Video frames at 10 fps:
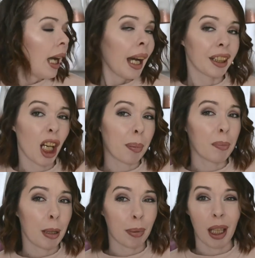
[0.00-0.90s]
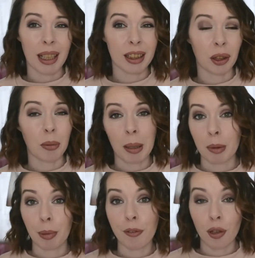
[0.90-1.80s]
and a couple of people that I saw
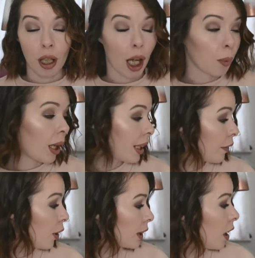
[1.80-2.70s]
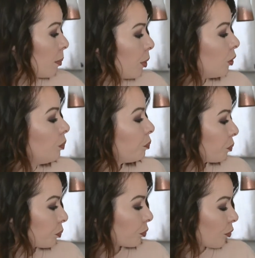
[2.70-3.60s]
maybe before at her wedding, for example.
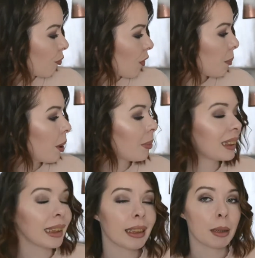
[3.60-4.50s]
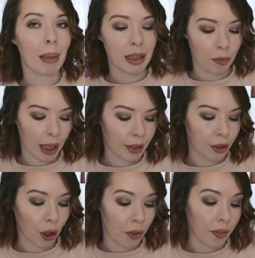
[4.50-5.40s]
But my sister's best friend,
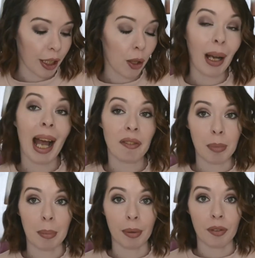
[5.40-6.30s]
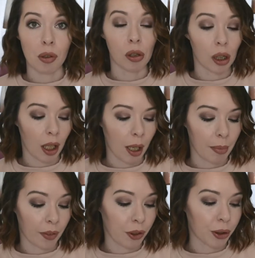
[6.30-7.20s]
Sophie, who I have met before
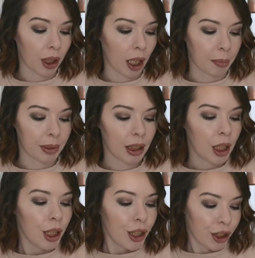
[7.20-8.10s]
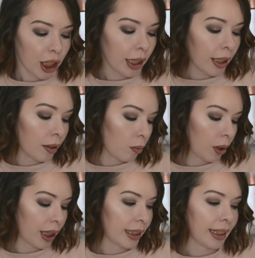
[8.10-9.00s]
um, a few times, she
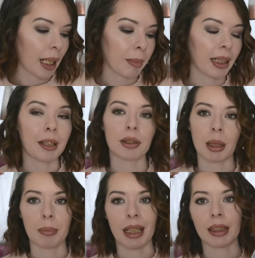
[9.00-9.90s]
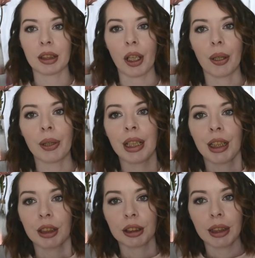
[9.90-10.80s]
wanted to get me a little something. So
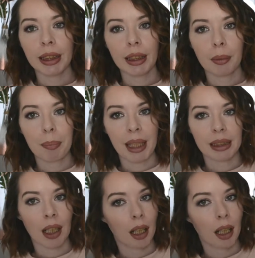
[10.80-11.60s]
she picked